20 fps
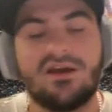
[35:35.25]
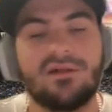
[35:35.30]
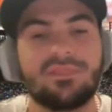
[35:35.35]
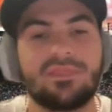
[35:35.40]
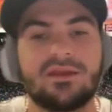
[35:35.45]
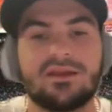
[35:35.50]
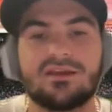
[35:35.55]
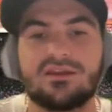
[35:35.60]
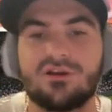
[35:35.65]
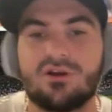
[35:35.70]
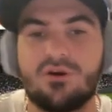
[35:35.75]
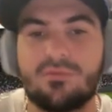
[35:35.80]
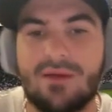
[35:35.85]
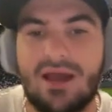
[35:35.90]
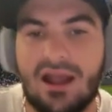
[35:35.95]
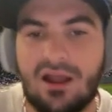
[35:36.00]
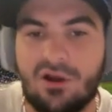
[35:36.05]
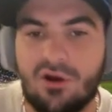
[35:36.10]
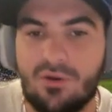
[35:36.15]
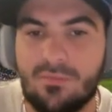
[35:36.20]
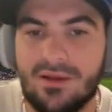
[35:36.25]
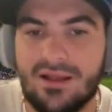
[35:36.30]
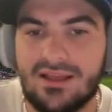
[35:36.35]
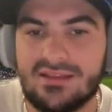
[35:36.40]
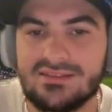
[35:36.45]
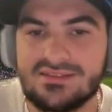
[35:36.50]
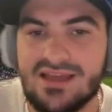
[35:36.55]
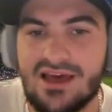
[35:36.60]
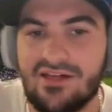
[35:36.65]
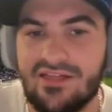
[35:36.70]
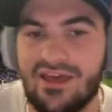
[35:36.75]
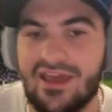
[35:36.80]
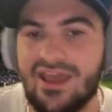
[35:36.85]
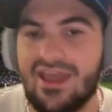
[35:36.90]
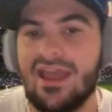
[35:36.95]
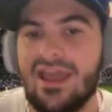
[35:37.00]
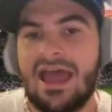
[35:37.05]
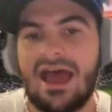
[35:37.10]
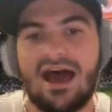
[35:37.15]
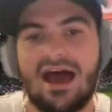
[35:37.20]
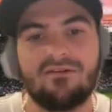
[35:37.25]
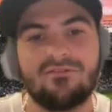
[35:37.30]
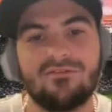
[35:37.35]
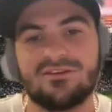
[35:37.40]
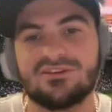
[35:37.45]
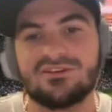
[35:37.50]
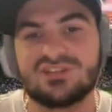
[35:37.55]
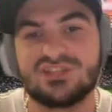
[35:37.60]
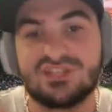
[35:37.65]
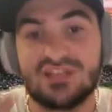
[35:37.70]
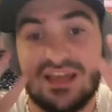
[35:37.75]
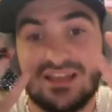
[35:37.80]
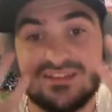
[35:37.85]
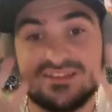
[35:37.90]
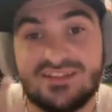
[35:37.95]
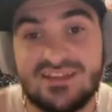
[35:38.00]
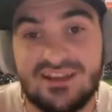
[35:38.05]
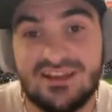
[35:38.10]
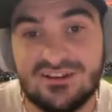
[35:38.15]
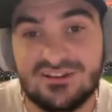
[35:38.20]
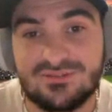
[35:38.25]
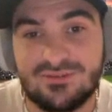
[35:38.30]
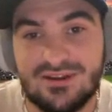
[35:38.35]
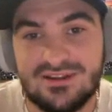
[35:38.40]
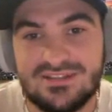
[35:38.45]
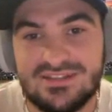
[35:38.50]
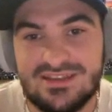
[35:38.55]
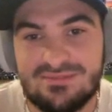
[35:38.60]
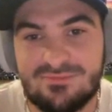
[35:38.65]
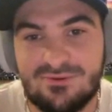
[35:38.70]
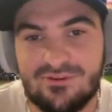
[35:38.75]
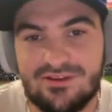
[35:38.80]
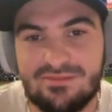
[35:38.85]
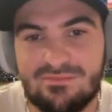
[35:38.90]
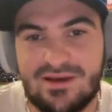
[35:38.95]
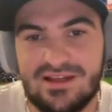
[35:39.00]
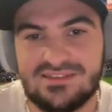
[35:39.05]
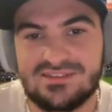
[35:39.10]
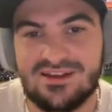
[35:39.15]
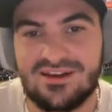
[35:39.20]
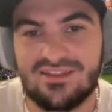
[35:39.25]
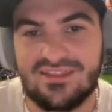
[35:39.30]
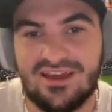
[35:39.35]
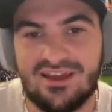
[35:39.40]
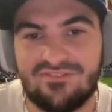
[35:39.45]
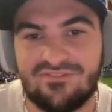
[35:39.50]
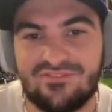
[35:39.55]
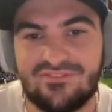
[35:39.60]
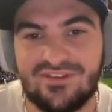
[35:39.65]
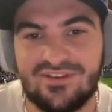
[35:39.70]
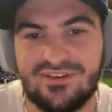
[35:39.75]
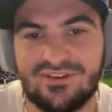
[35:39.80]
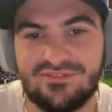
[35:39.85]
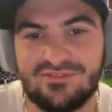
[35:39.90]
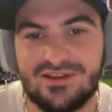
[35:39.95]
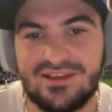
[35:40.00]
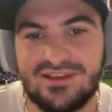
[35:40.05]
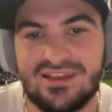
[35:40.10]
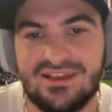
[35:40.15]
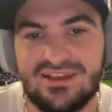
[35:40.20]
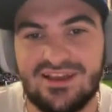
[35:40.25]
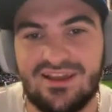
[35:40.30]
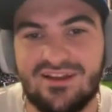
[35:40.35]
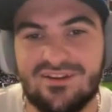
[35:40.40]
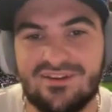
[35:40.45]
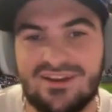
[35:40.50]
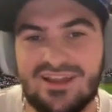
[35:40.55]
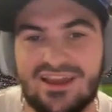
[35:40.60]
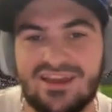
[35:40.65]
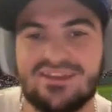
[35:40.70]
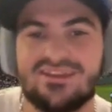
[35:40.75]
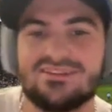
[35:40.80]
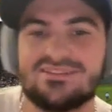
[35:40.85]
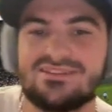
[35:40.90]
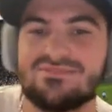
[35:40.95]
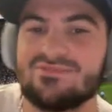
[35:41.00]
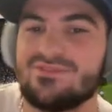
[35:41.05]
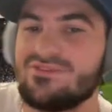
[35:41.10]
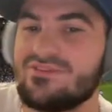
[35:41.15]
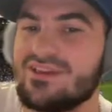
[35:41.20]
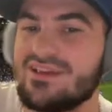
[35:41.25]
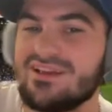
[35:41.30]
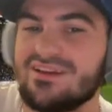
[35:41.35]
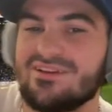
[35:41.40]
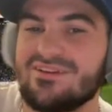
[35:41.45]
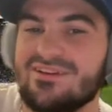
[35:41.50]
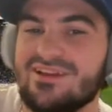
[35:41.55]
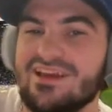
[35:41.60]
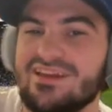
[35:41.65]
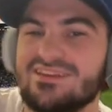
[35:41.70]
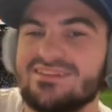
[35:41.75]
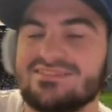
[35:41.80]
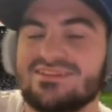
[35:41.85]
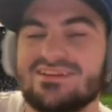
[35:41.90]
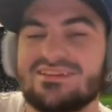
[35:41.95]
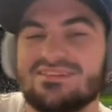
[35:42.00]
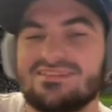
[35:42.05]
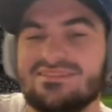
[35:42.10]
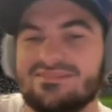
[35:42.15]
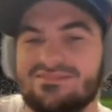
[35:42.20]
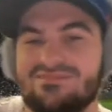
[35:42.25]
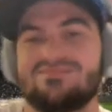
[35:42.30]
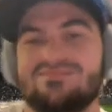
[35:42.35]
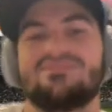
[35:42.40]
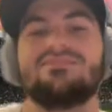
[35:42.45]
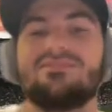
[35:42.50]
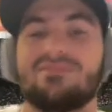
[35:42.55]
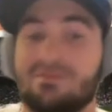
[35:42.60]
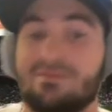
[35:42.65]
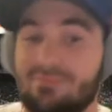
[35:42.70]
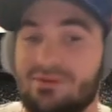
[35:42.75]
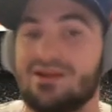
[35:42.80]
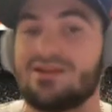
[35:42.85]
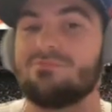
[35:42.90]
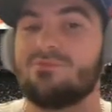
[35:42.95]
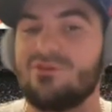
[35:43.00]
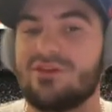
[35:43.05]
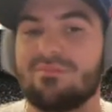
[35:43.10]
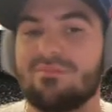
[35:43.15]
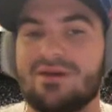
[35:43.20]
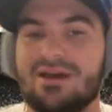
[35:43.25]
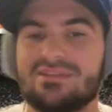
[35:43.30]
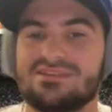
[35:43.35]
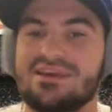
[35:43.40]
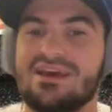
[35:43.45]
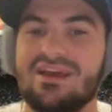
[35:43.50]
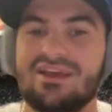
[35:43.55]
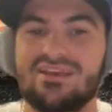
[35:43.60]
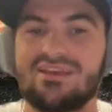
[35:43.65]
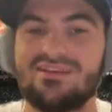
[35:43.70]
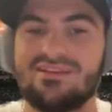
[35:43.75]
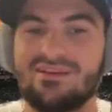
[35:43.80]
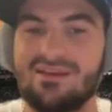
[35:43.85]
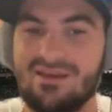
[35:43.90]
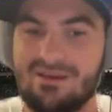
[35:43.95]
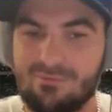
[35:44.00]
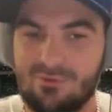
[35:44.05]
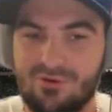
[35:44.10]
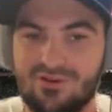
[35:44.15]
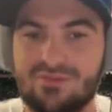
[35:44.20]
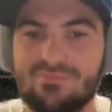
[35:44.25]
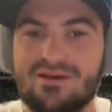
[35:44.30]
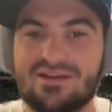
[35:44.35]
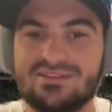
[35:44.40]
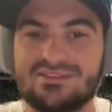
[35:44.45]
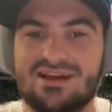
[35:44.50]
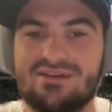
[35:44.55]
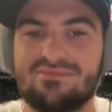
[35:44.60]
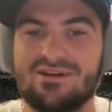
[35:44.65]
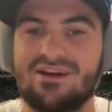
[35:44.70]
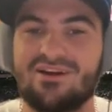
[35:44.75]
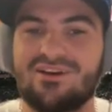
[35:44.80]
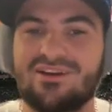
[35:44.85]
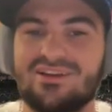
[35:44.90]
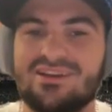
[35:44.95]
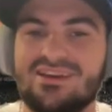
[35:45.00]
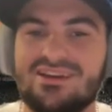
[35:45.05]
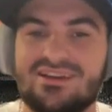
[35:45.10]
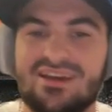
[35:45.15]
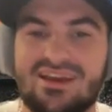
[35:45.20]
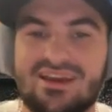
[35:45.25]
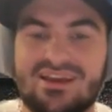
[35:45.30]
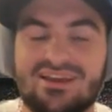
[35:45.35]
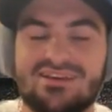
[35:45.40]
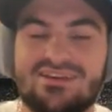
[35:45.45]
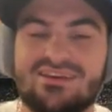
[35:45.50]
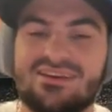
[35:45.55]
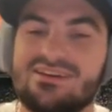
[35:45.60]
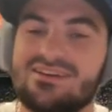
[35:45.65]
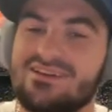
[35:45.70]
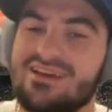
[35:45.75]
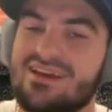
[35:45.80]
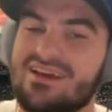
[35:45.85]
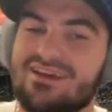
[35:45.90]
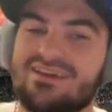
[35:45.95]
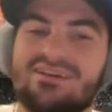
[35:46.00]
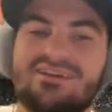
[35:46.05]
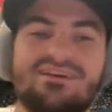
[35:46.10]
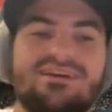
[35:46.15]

They're going to go back home against L.A. I'm going to shed tears when I see Mookie Betts on that field with Kike Hernandez, even though Kike Hernandez ain't compared to Mookie Betts got my heart. Kike.